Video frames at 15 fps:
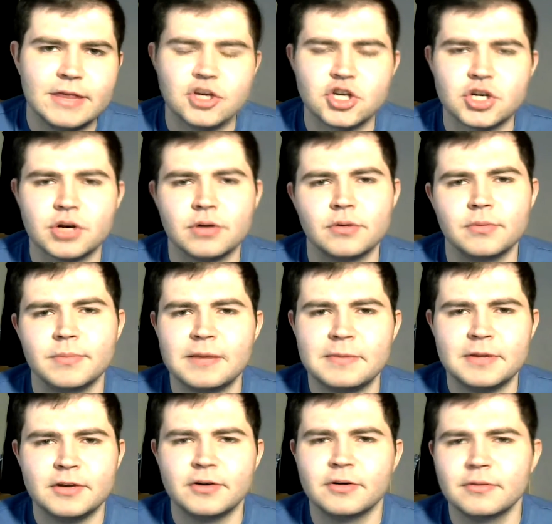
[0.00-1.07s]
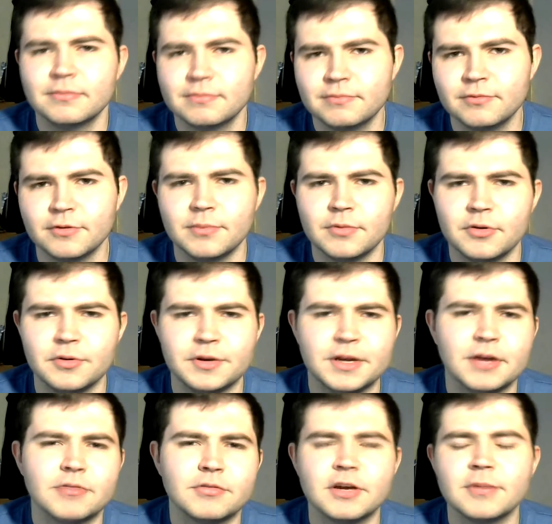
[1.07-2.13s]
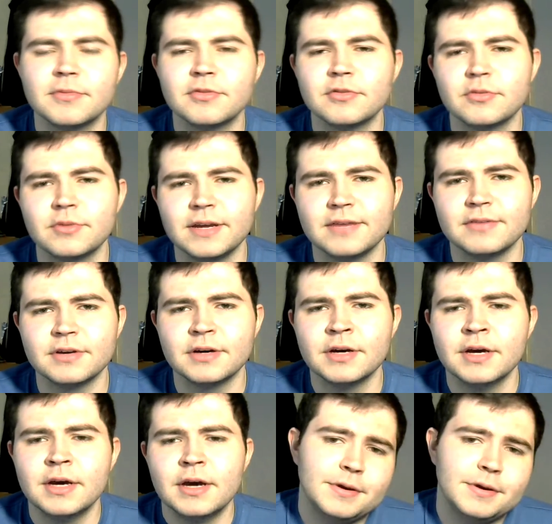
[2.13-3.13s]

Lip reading: in the show, maybe not from audio dramas or whatever.